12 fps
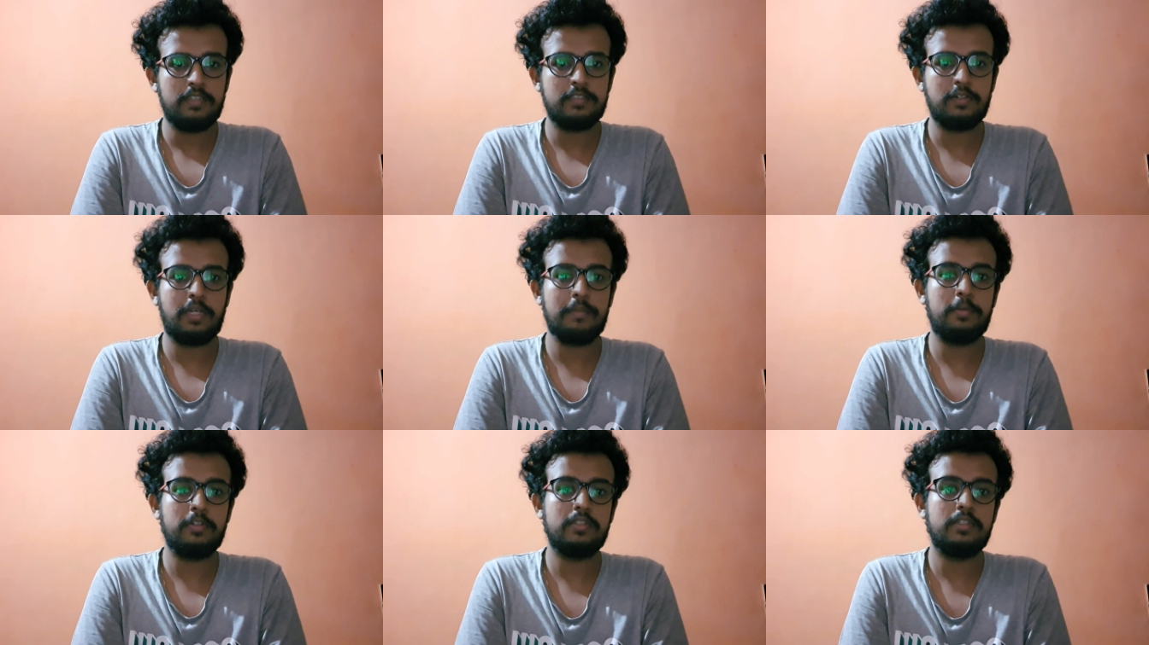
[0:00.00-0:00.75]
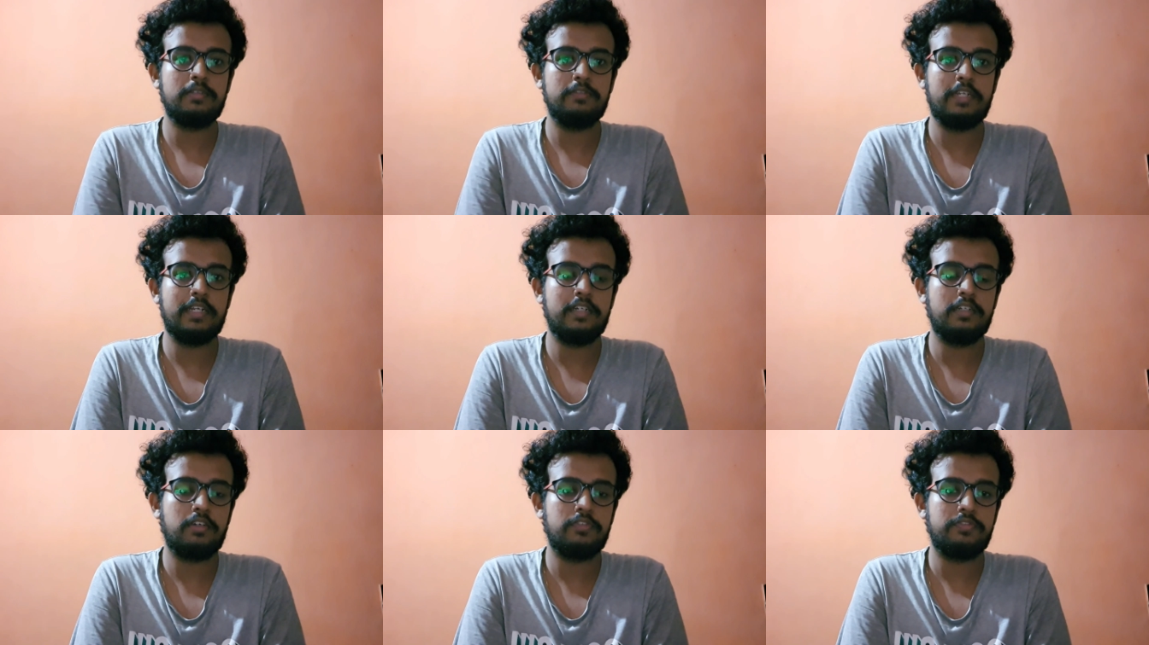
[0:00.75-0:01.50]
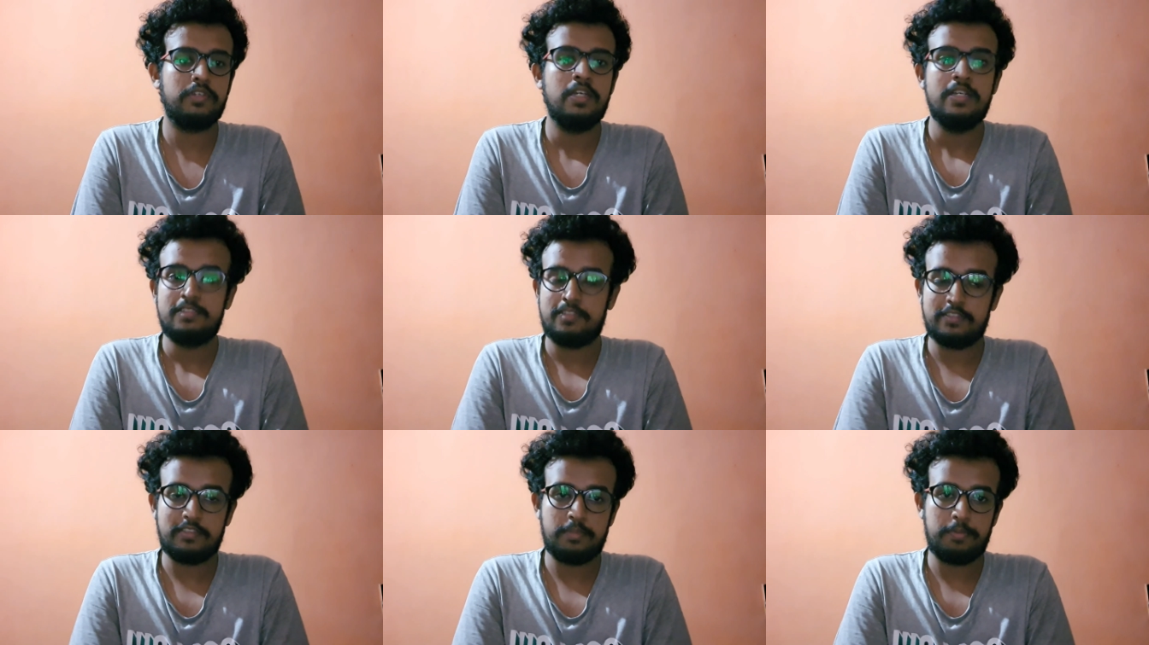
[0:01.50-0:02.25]
So I bought the variant of
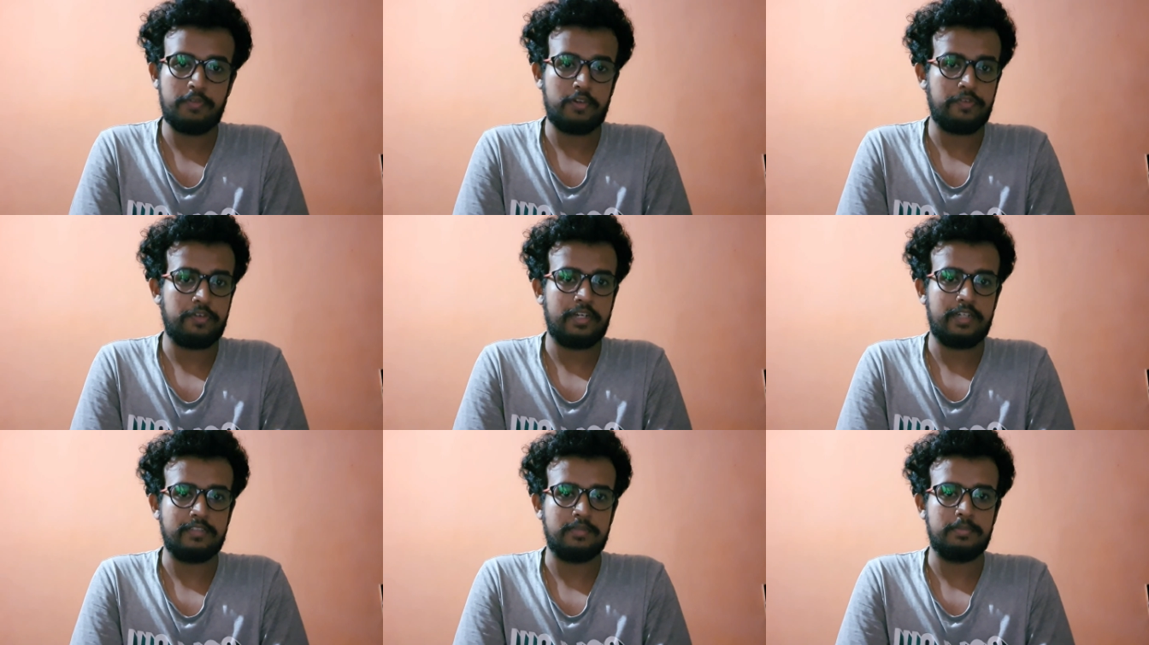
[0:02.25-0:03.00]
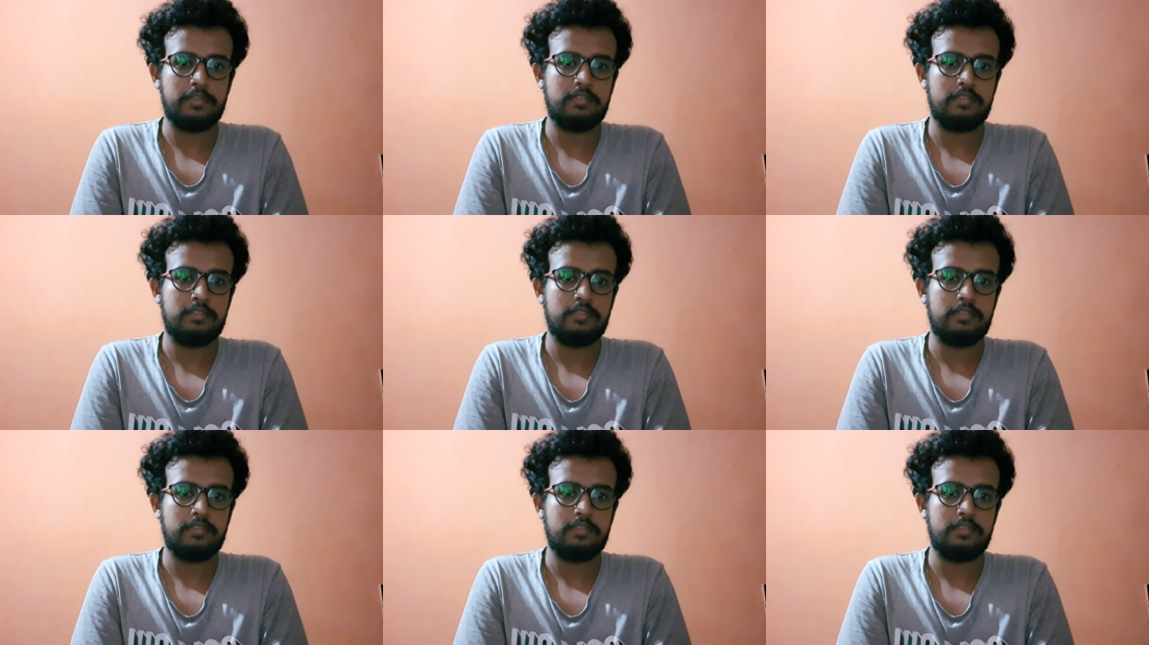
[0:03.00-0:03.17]
6GB 128GB.